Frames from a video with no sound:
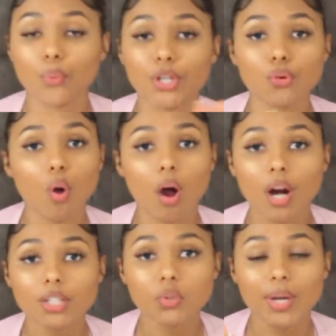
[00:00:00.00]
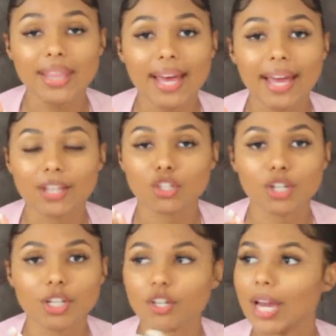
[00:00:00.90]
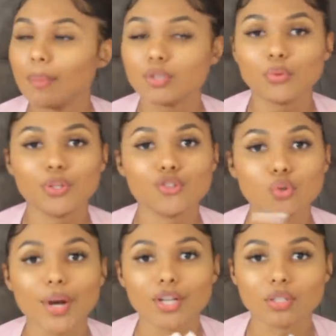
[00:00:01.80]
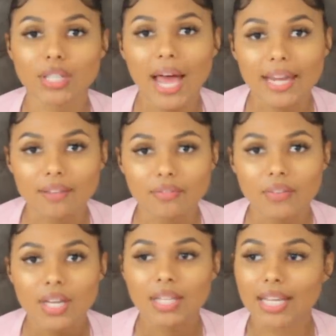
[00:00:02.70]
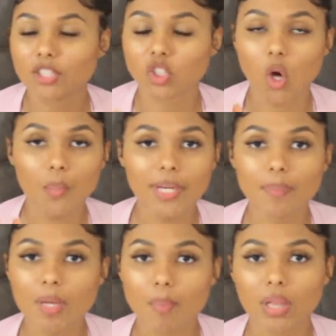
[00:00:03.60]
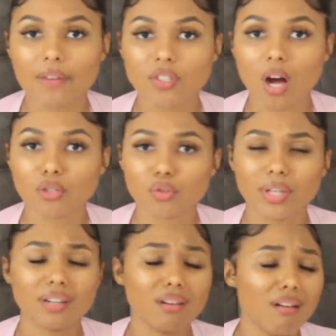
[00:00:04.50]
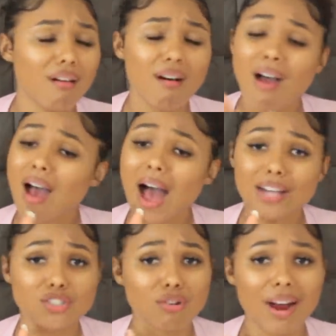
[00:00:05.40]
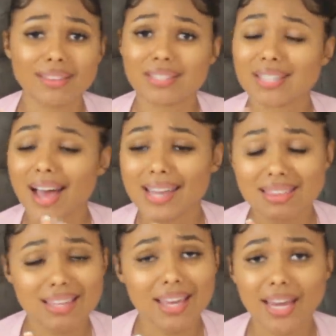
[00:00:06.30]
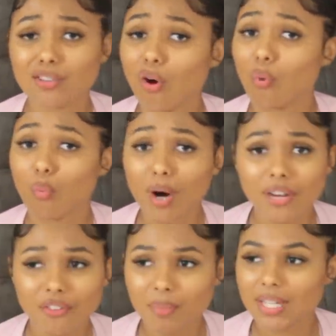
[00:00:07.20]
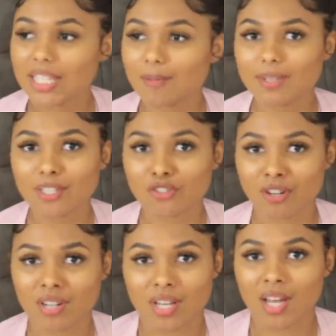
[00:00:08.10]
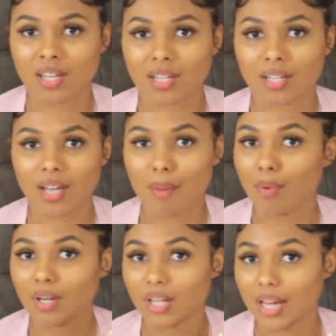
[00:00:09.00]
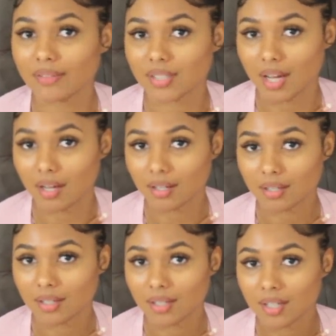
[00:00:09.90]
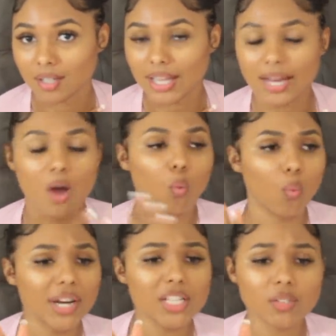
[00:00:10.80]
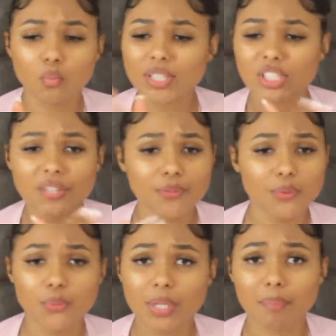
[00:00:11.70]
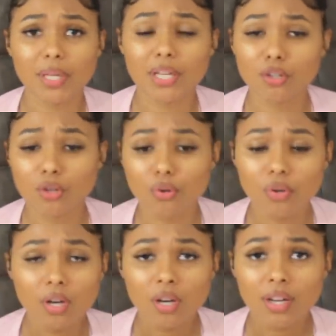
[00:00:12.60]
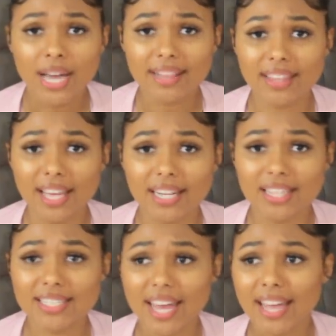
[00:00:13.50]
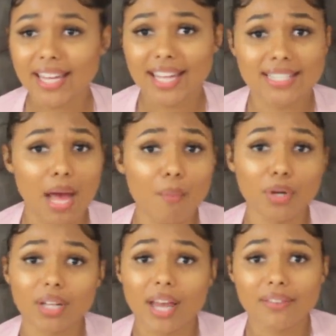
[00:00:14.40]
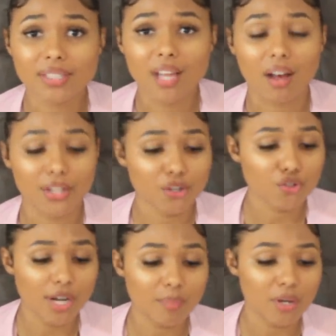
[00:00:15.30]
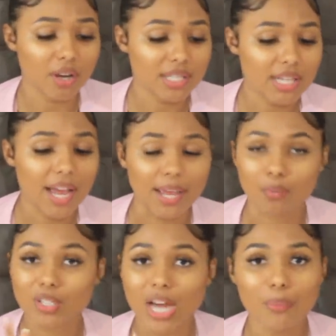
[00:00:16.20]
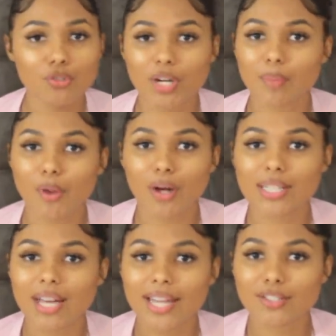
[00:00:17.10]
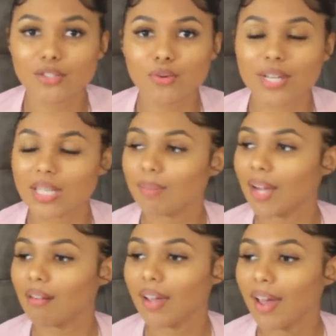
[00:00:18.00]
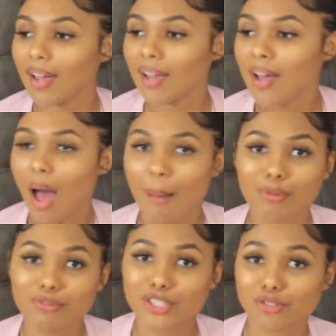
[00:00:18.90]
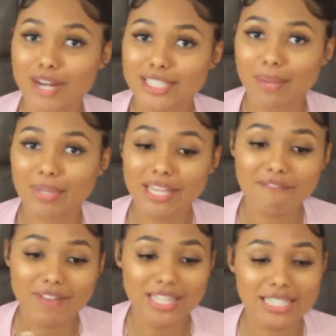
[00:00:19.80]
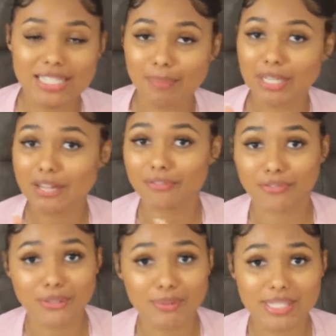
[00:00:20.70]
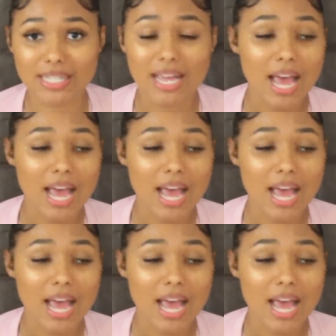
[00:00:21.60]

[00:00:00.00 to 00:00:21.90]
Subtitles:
when you are doing that, you're able to enjoy your life. Like, so many people I've talked to, they're like, girl, I tried the diet thing. It don't work for me. It's because you're on a diet. I'm on a lifestyle. Like, what's the difference between me and you? At the end of the day, it's I'm on a lifestyle and you're trying to be on a diet, which I was trying to be on a diet too, because I'm like, okay, I'm going to restrict, I'm going to eat veggies, I'm going to eat fruits, and